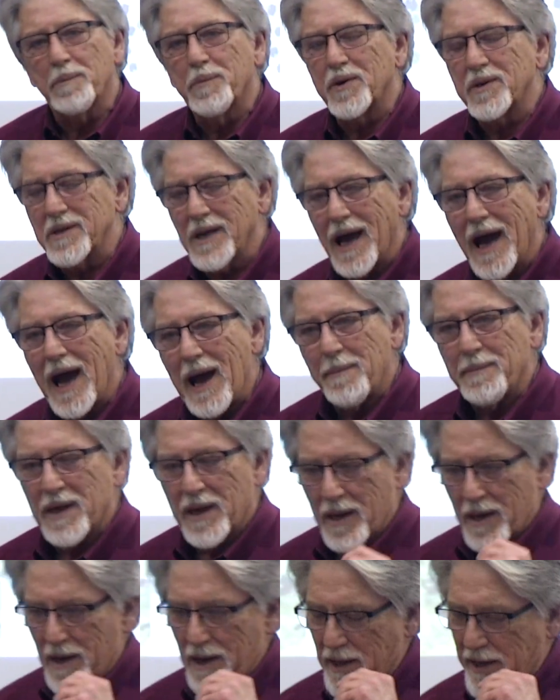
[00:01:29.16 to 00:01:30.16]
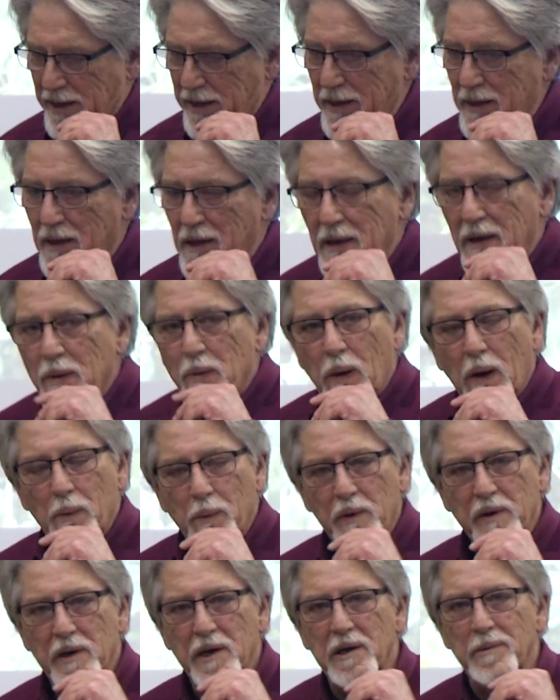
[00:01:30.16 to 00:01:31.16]
predominantly what
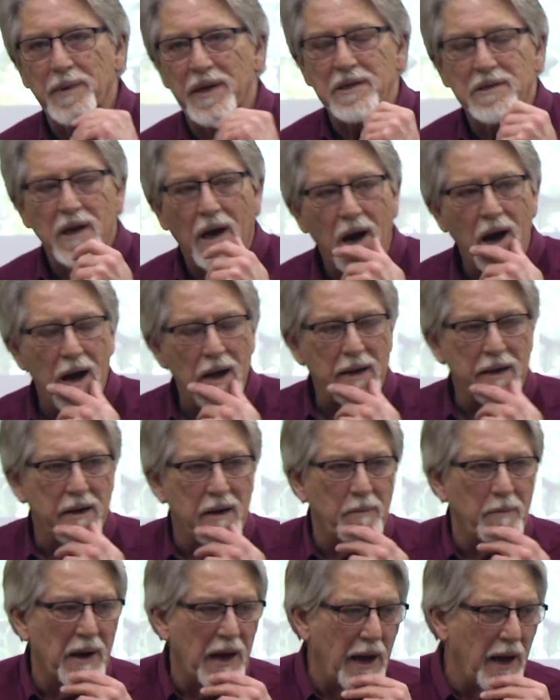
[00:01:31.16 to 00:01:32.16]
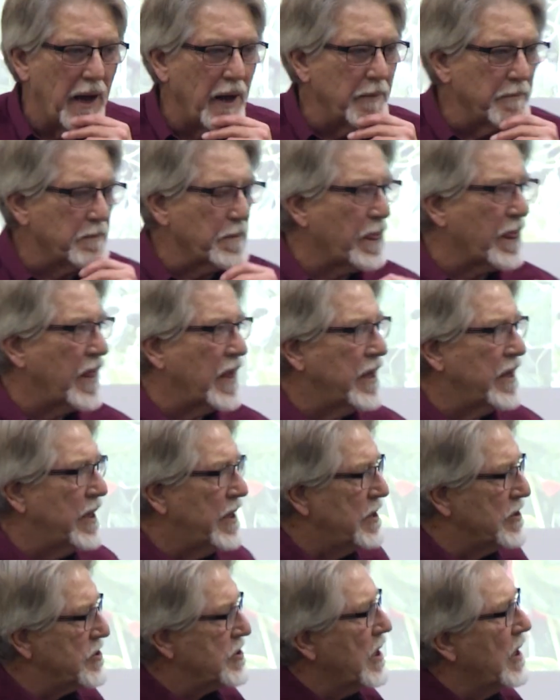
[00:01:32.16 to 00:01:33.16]
we're going to be talking about
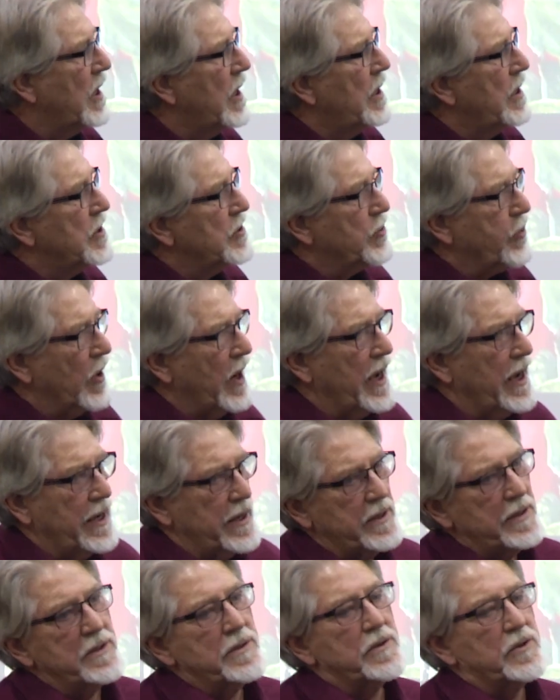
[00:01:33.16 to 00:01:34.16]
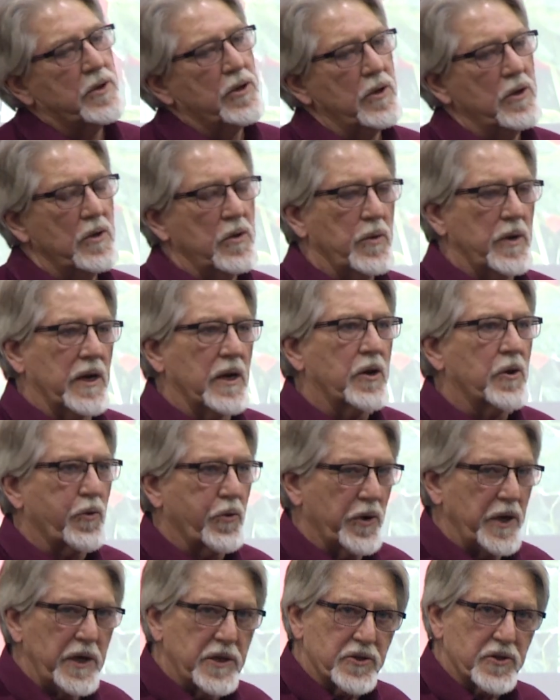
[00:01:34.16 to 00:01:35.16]
is trying to
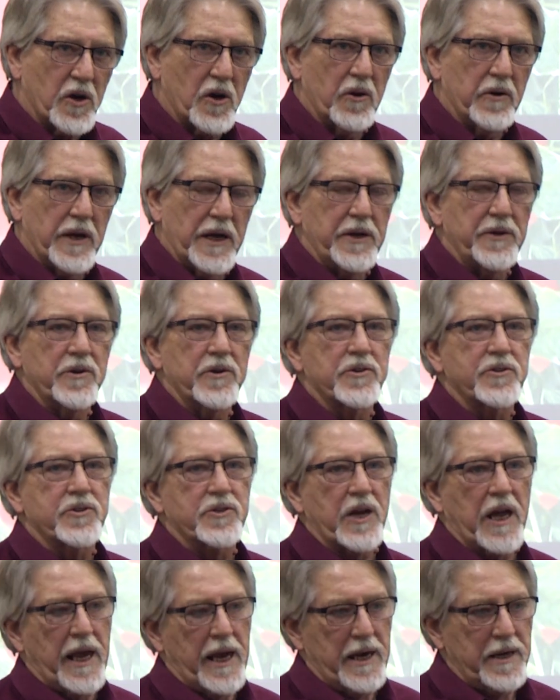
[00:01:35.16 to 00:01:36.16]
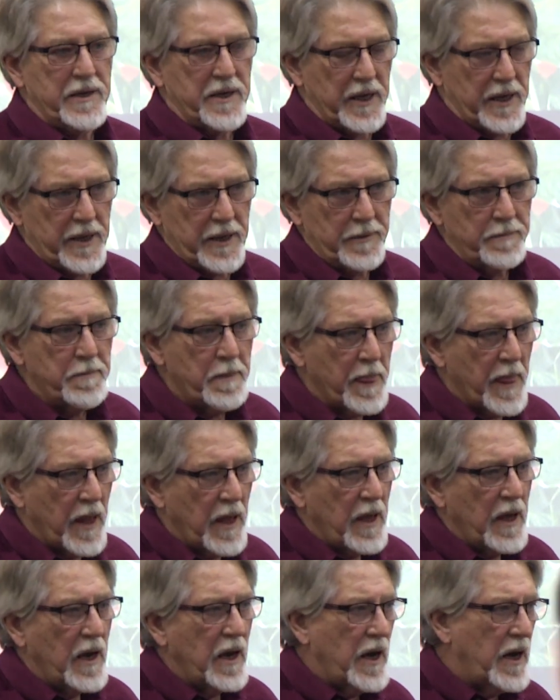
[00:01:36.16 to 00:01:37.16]
increase our understanding
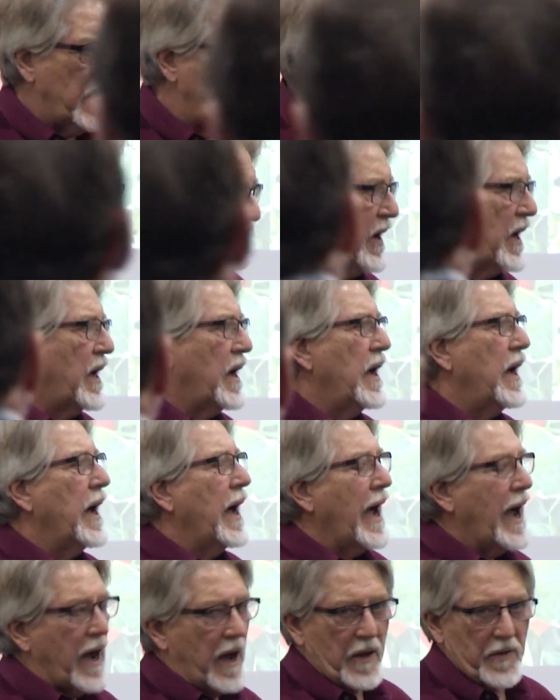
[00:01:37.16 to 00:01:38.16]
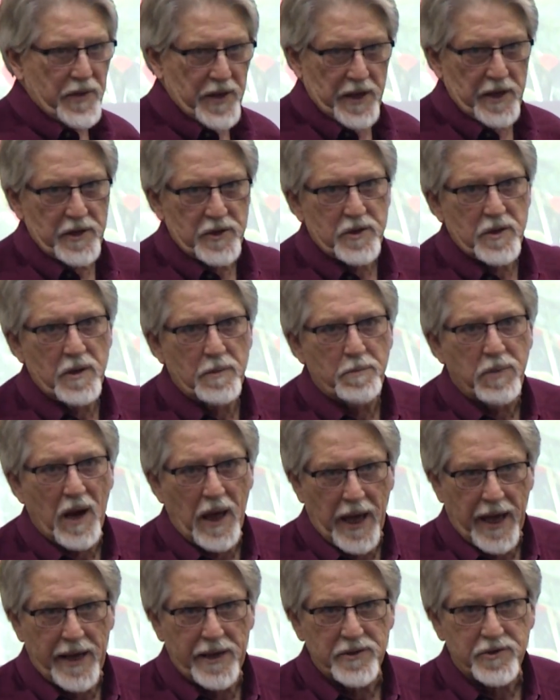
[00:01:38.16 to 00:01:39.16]
of how these
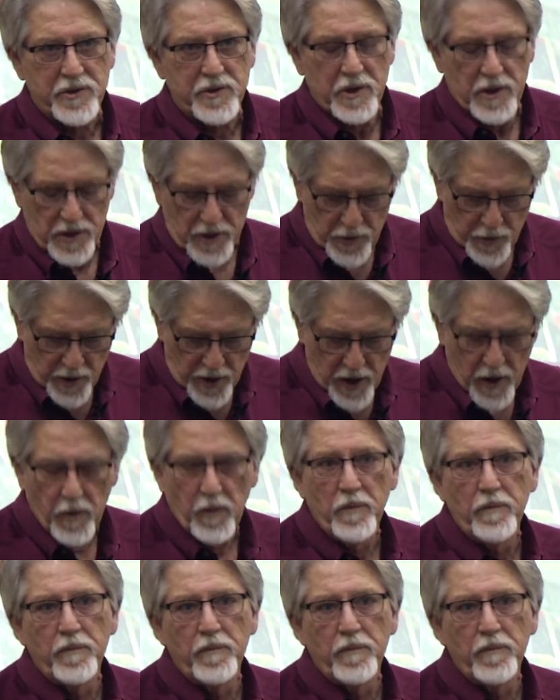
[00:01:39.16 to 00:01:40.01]
plants grow.